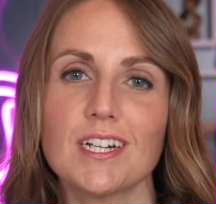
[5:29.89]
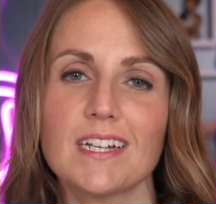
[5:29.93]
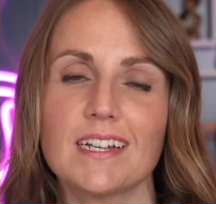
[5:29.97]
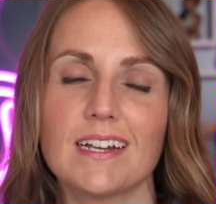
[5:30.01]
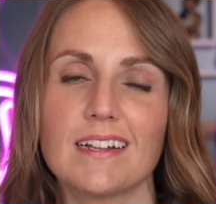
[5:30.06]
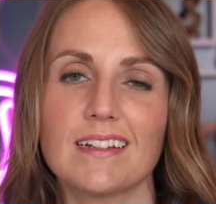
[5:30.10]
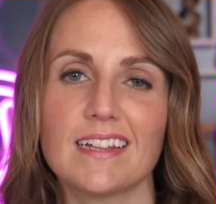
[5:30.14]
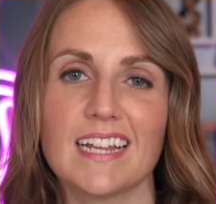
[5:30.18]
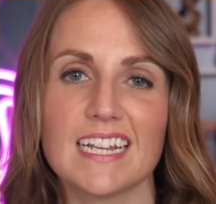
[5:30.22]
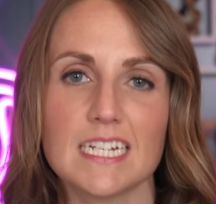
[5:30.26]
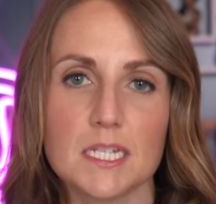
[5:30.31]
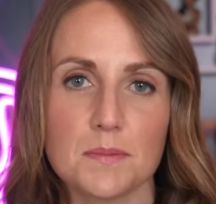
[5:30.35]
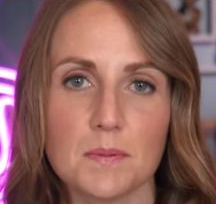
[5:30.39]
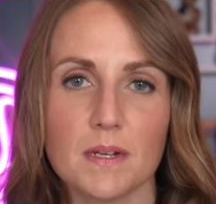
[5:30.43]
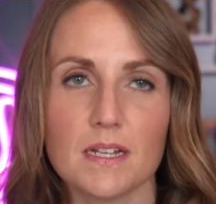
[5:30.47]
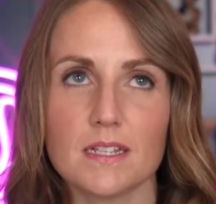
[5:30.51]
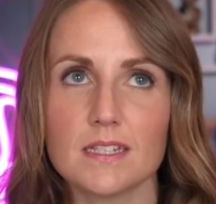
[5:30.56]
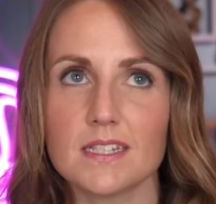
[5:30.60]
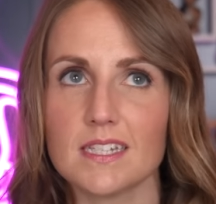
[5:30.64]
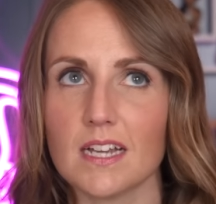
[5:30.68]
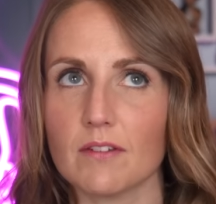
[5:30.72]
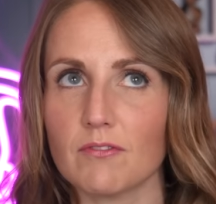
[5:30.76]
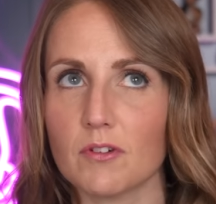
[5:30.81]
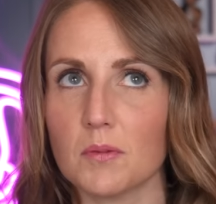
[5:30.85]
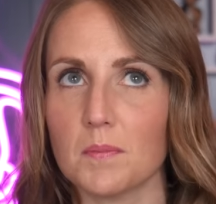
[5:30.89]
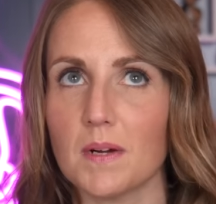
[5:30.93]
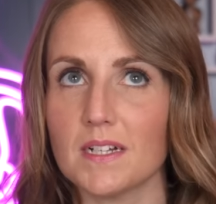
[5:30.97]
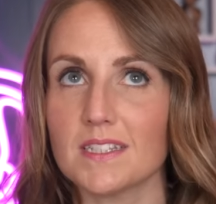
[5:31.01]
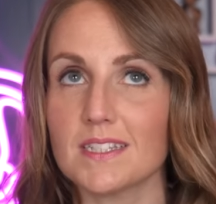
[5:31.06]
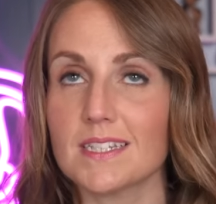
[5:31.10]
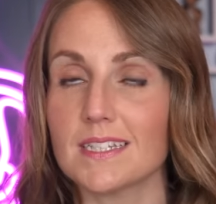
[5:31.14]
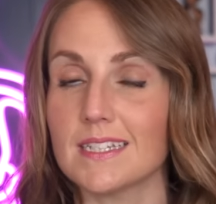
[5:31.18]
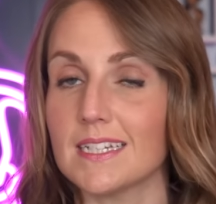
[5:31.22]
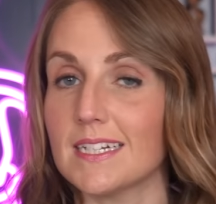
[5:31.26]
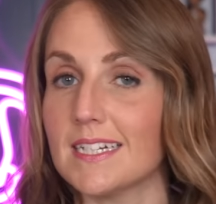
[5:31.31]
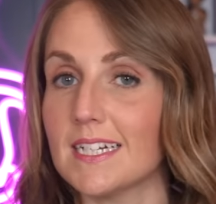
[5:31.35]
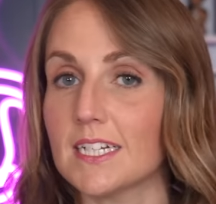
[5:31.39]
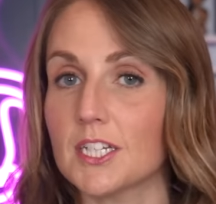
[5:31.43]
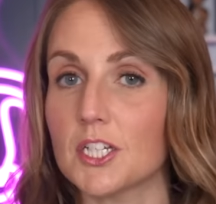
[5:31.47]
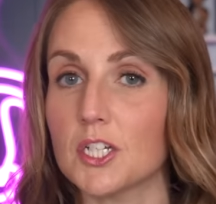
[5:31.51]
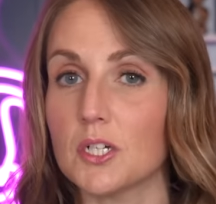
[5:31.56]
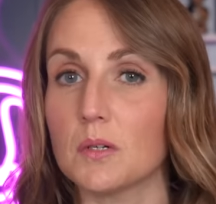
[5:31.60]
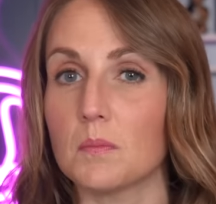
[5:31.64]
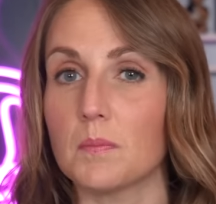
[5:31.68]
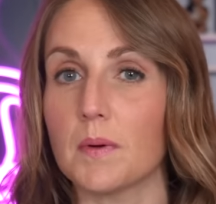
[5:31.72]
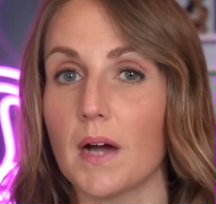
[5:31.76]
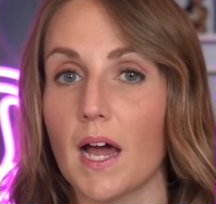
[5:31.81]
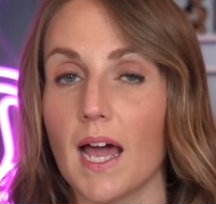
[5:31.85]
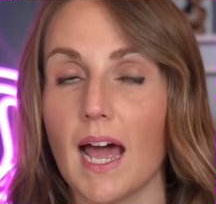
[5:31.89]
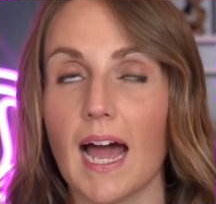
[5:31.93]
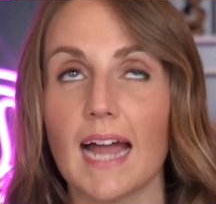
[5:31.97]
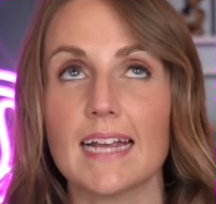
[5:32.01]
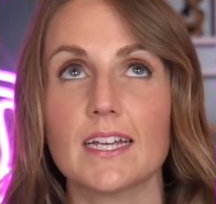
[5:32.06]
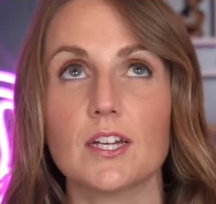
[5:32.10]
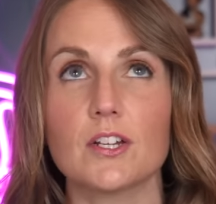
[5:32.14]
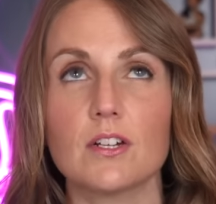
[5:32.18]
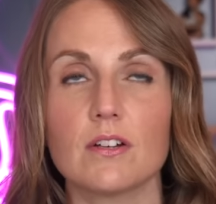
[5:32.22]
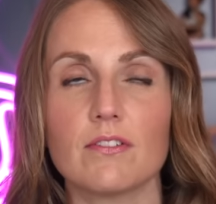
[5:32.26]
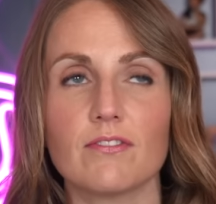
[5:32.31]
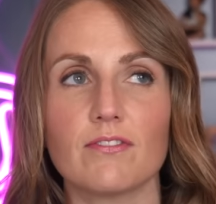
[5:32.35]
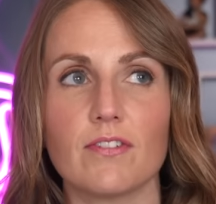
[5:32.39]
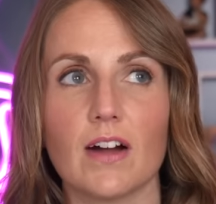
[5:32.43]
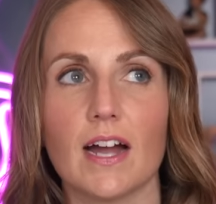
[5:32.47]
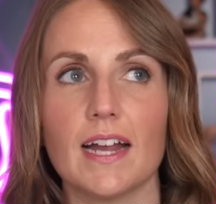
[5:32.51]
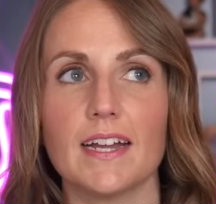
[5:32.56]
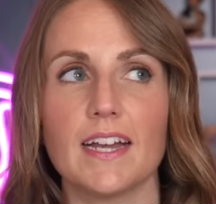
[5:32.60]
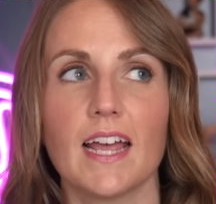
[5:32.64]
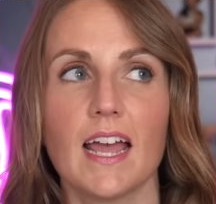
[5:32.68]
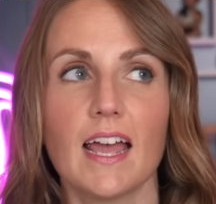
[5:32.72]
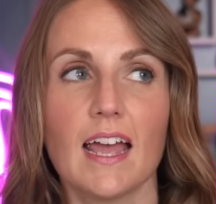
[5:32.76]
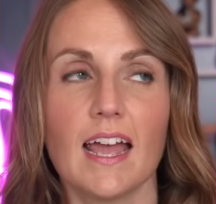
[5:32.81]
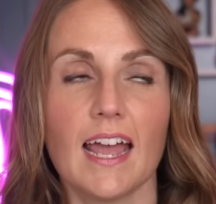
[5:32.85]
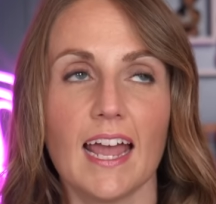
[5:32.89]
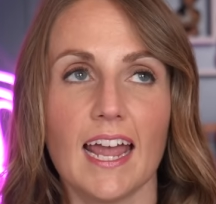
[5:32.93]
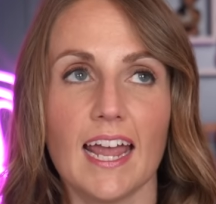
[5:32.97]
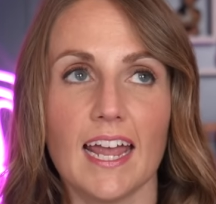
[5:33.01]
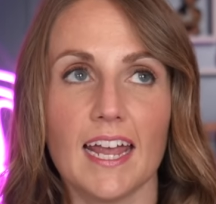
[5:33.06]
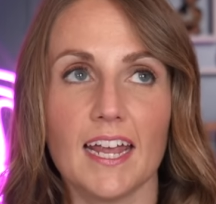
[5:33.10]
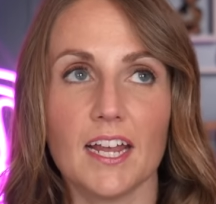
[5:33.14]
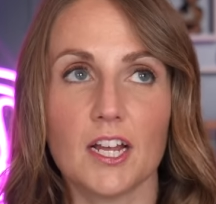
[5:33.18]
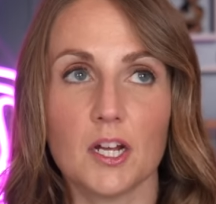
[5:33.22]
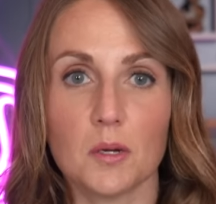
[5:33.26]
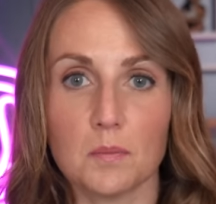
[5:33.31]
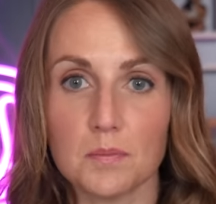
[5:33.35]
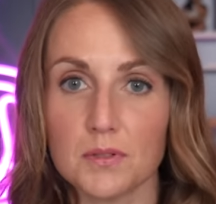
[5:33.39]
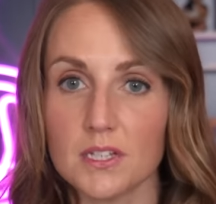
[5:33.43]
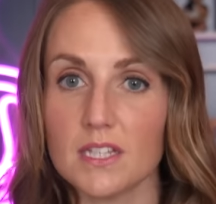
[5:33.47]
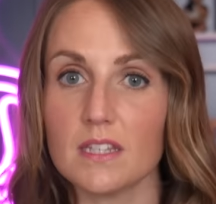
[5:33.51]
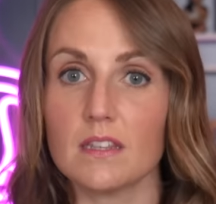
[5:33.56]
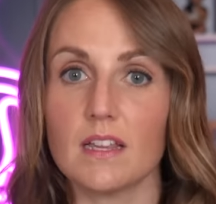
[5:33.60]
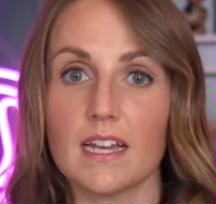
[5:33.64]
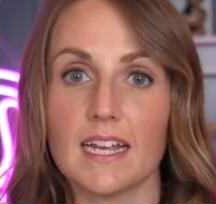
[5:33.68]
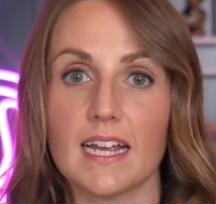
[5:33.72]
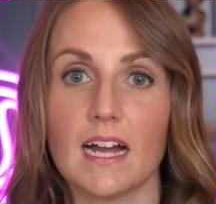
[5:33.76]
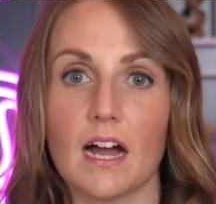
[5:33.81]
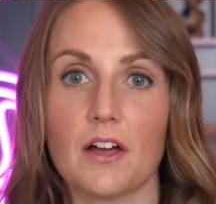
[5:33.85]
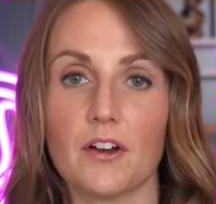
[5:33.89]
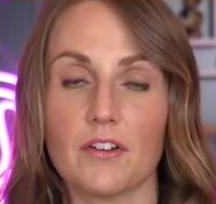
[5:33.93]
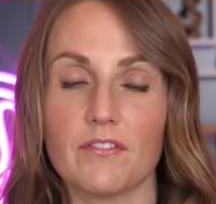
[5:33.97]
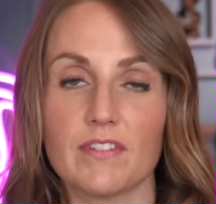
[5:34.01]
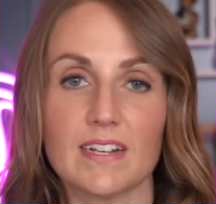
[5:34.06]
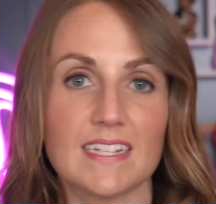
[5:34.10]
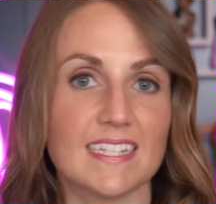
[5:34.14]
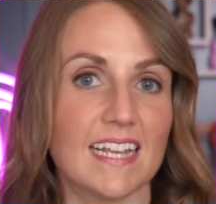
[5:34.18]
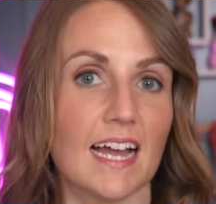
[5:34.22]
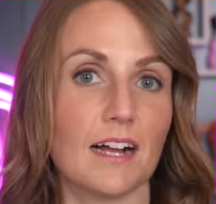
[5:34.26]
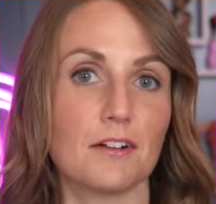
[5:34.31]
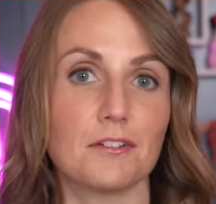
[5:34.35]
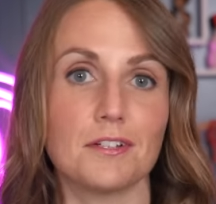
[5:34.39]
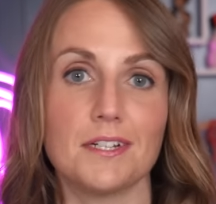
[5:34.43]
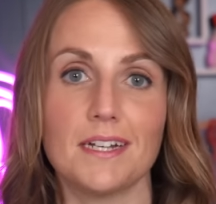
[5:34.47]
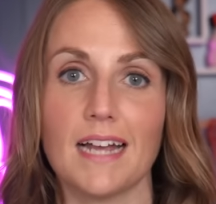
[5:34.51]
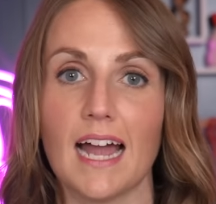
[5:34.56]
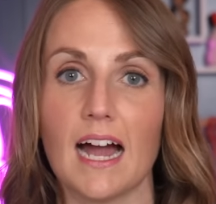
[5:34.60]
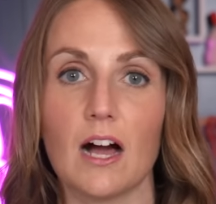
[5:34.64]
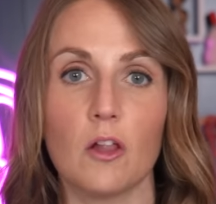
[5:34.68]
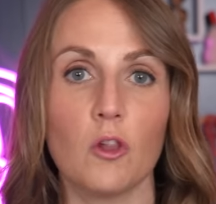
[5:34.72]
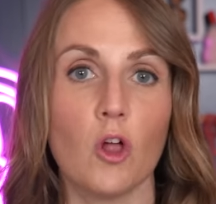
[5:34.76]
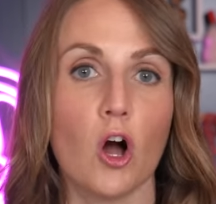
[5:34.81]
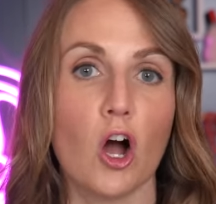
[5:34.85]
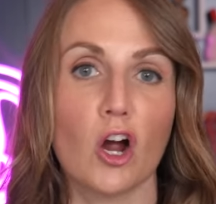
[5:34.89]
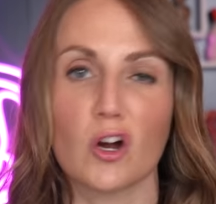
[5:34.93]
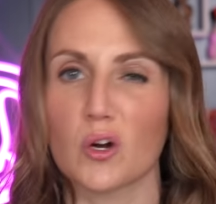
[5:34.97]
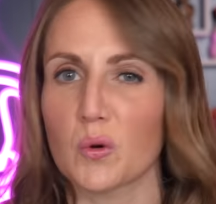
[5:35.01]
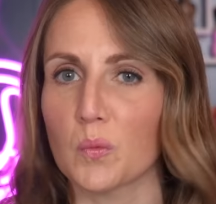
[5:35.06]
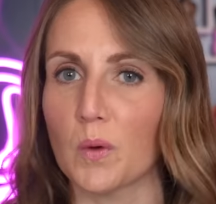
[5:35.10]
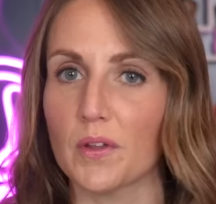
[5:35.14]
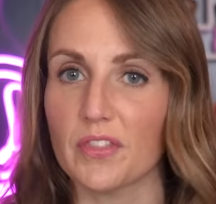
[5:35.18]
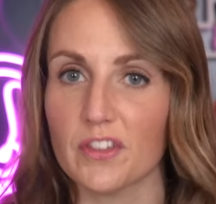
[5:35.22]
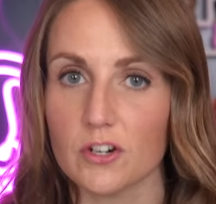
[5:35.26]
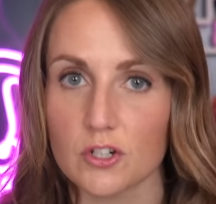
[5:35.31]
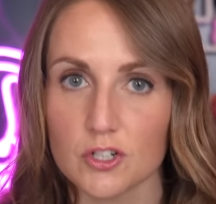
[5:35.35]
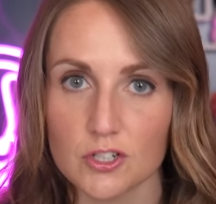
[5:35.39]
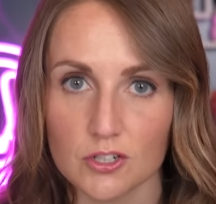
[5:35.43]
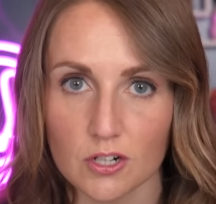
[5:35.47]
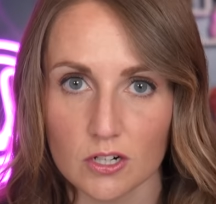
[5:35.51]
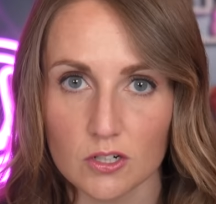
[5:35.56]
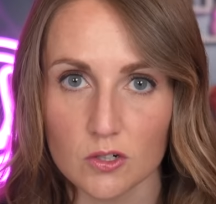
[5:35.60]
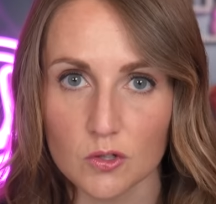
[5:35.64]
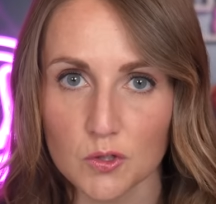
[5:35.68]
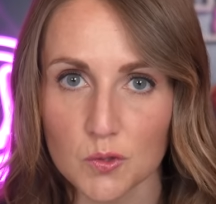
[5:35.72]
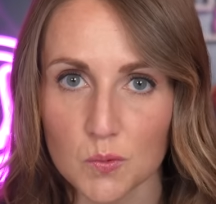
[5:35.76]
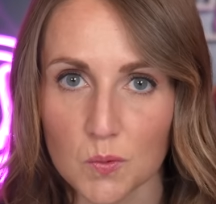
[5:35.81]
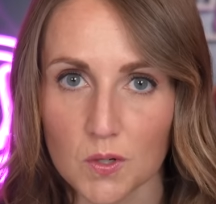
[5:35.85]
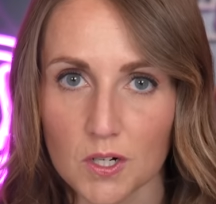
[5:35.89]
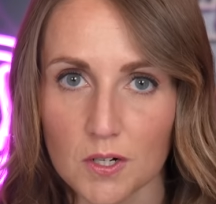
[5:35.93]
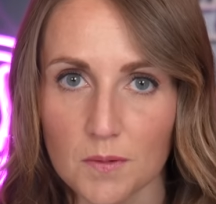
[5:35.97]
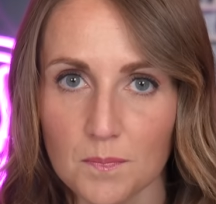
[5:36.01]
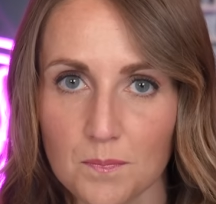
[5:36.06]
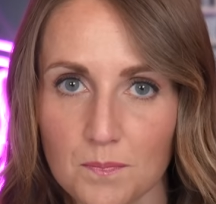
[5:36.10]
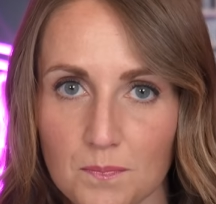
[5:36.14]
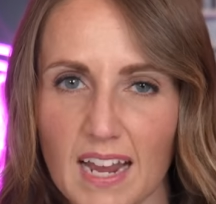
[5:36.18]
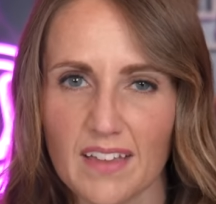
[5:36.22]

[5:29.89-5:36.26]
and they spent several months in the NICU, but I couldn't find a complete layout of exactly how long or what their struggles were.